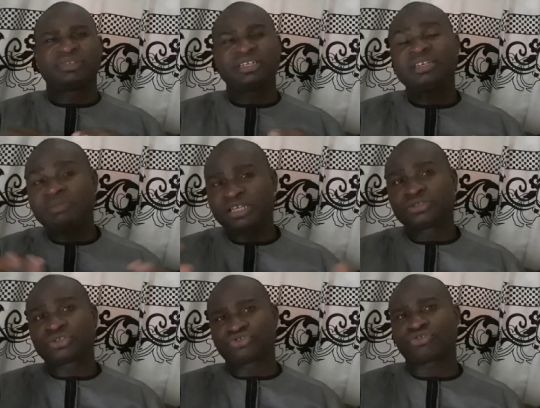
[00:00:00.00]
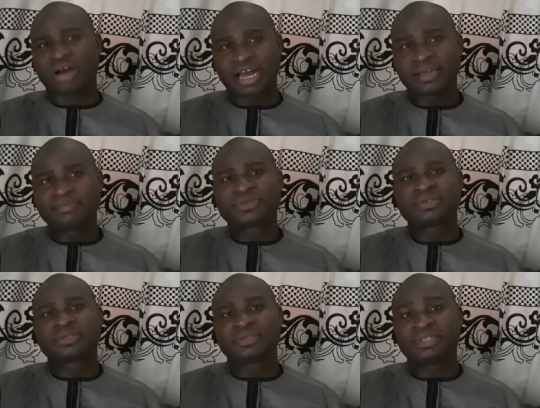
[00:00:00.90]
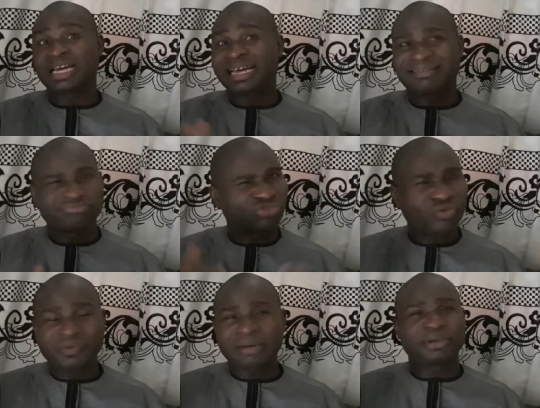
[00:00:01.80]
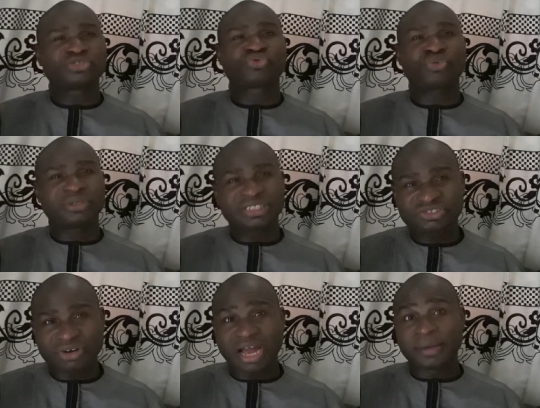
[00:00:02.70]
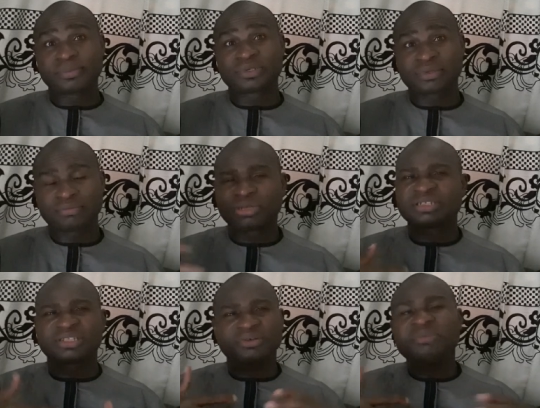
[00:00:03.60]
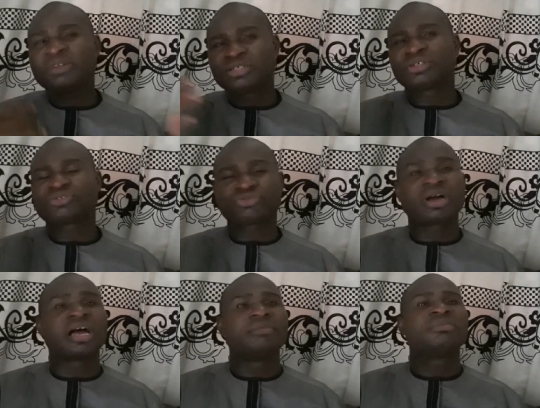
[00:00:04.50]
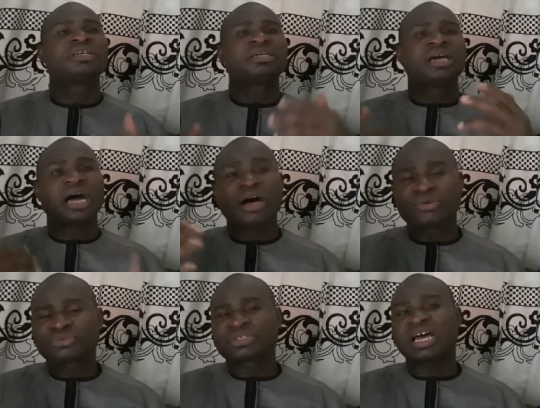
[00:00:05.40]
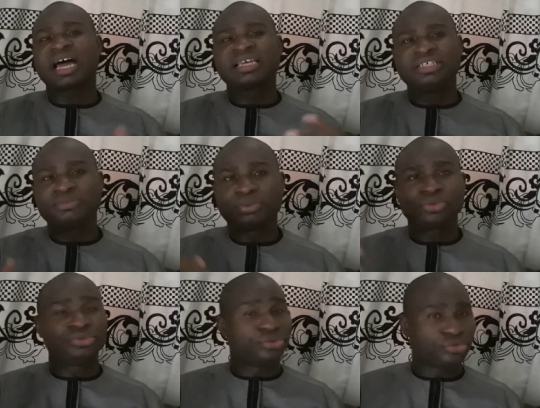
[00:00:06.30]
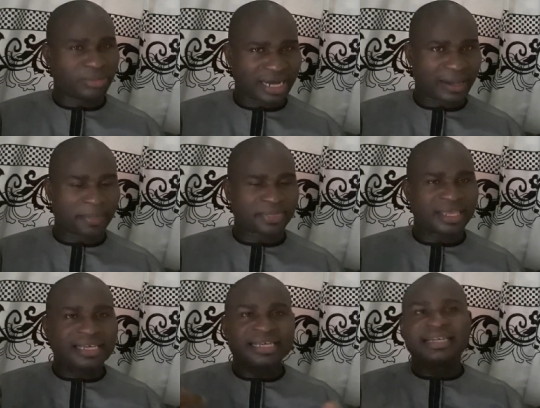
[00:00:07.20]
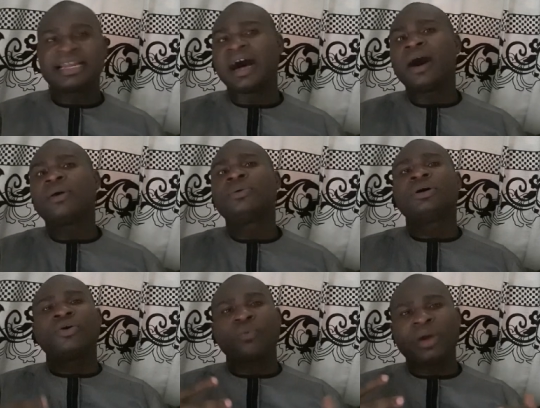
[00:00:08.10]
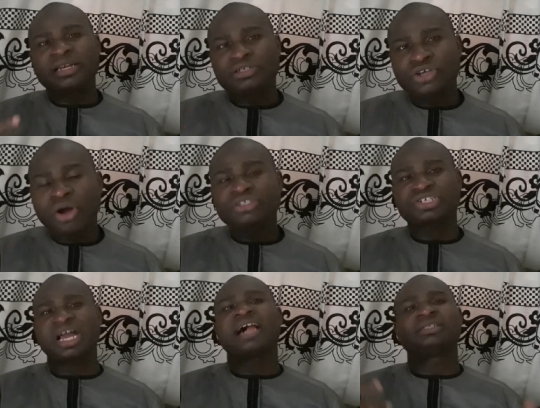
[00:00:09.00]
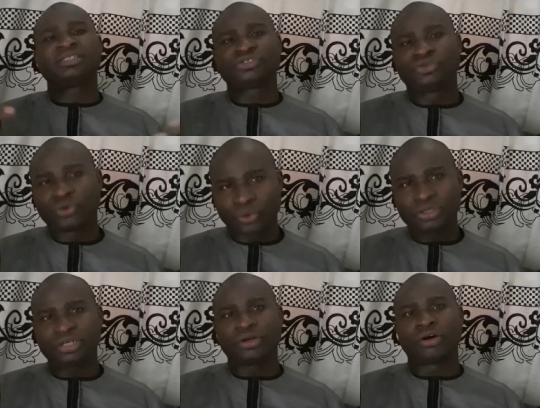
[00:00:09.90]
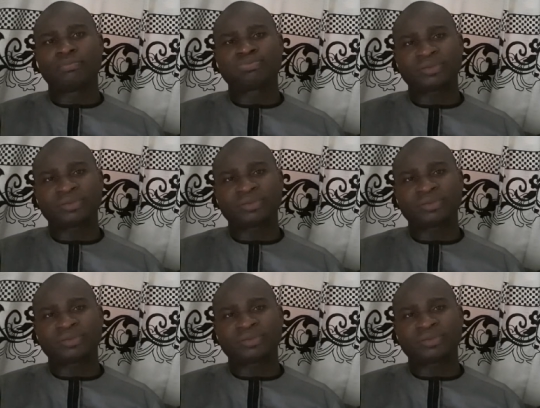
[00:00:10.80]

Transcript: three major tribes. There are oh, about two hundred tribes, but three major tribes Hausa, Igbo, Yoruba. Now, when your child is growing up